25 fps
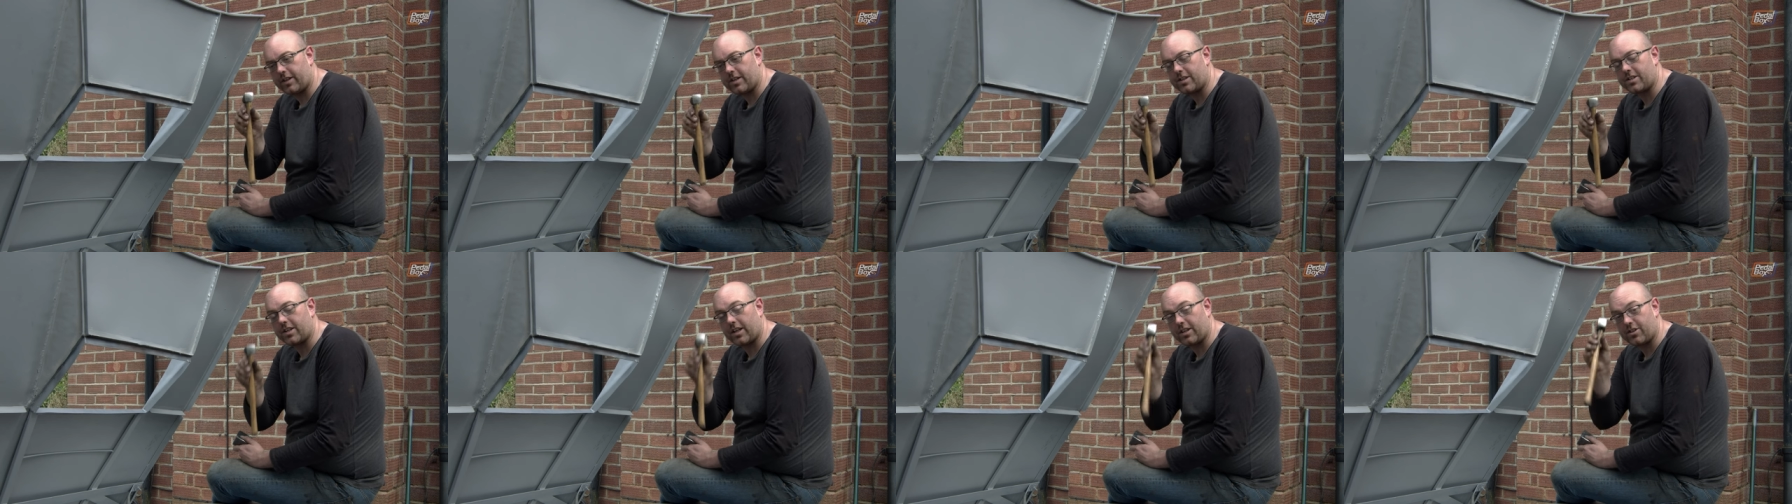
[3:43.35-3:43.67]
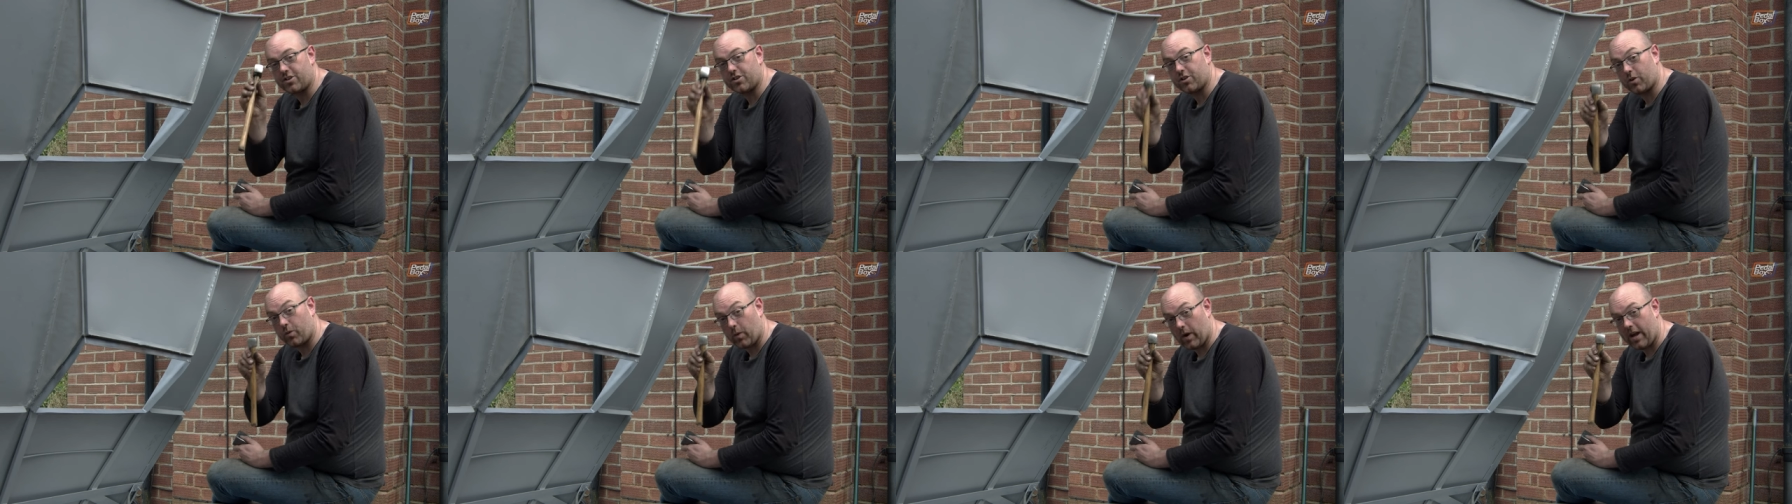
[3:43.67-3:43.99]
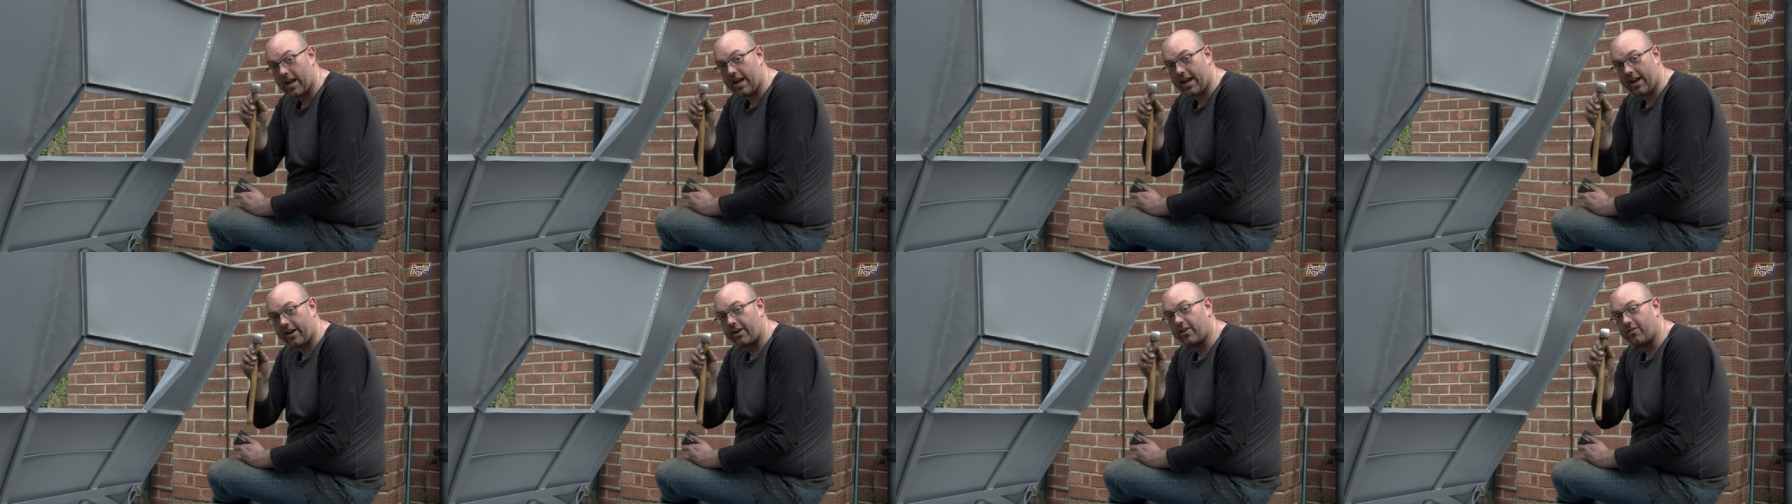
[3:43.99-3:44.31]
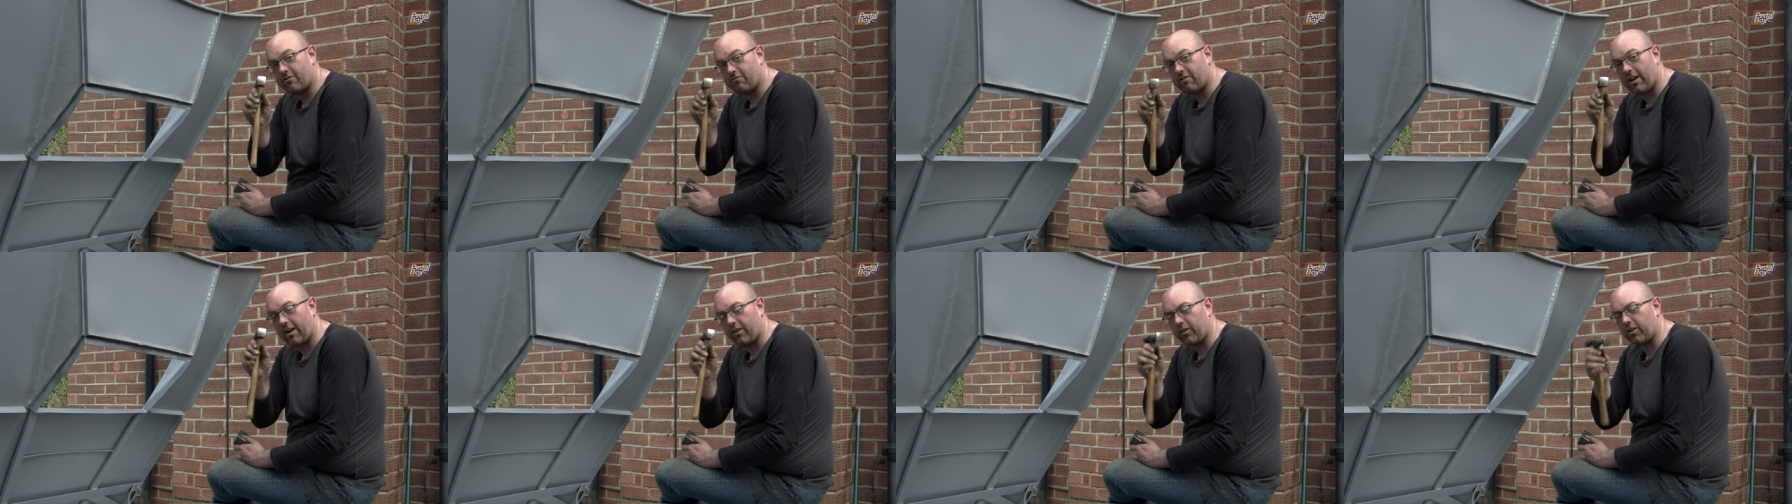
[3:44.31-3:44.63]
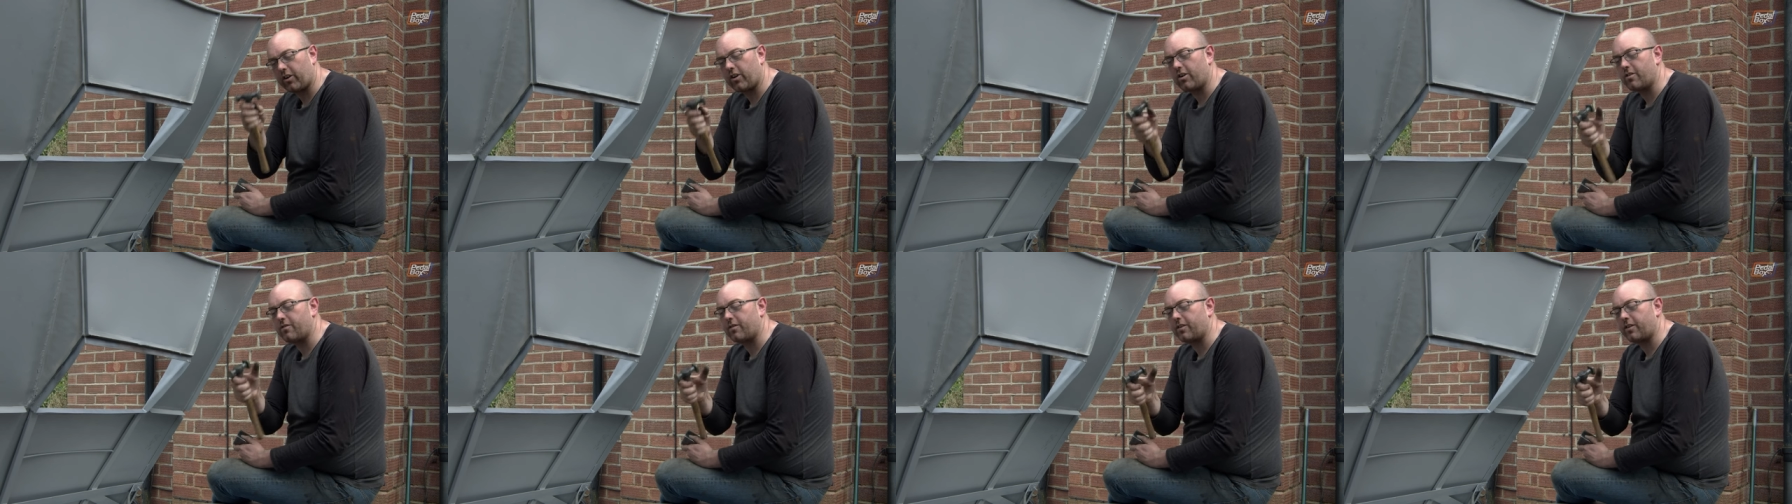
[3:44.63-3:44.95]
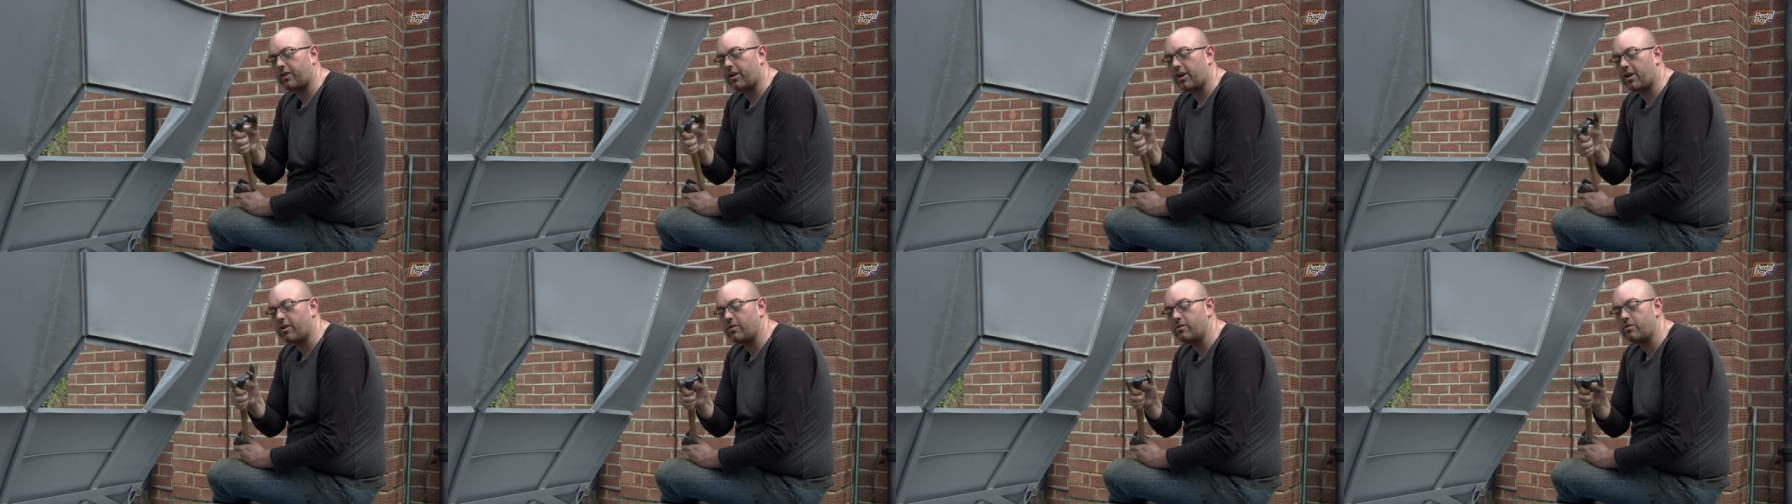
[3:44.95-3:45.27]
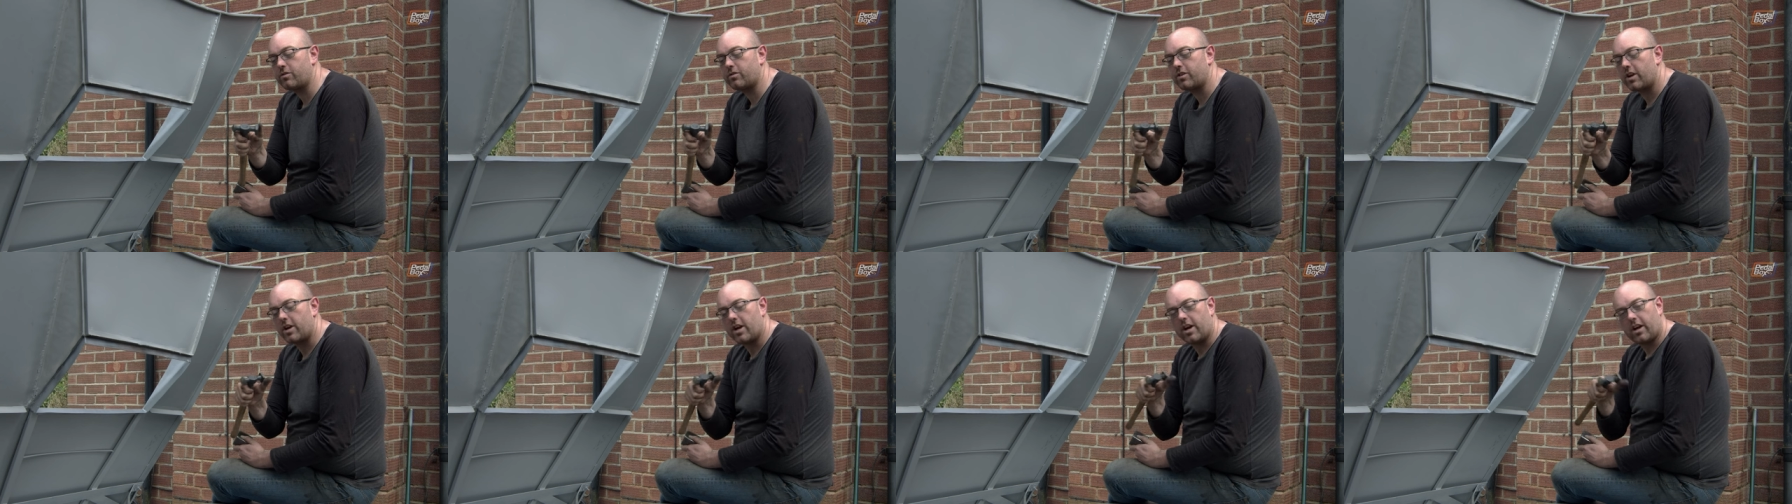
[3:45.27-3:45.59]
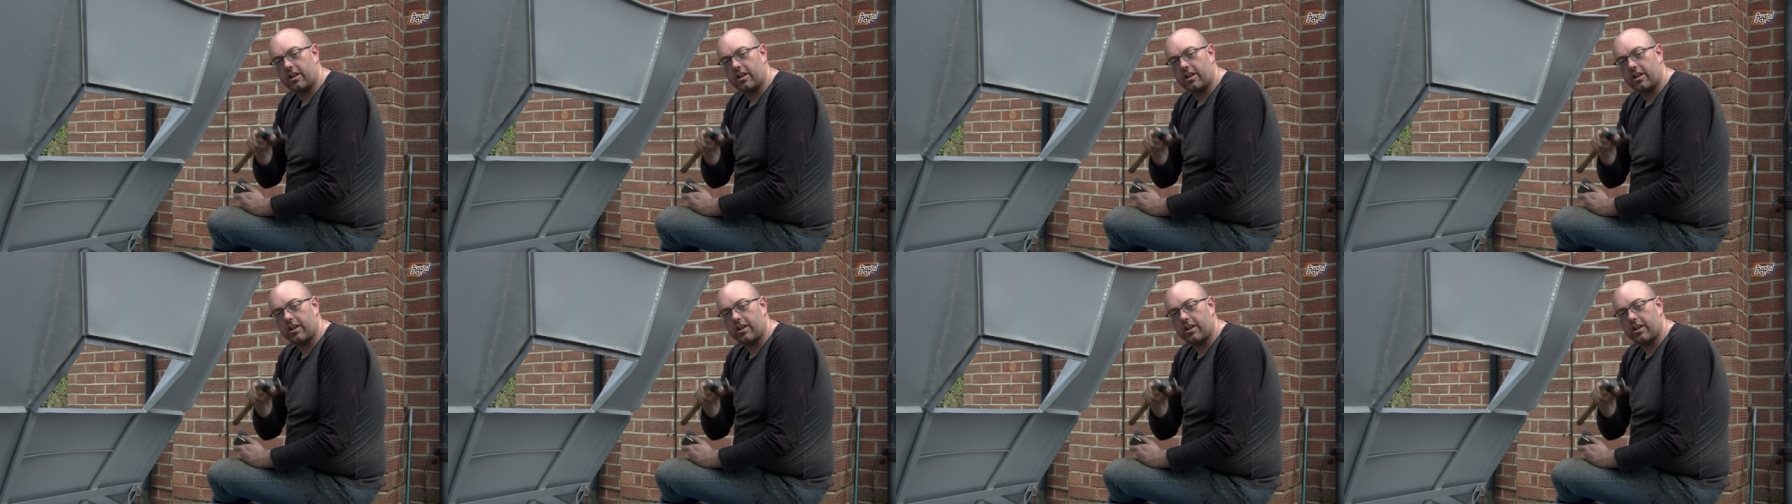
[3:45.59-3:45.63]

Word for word: it is a square round over nose.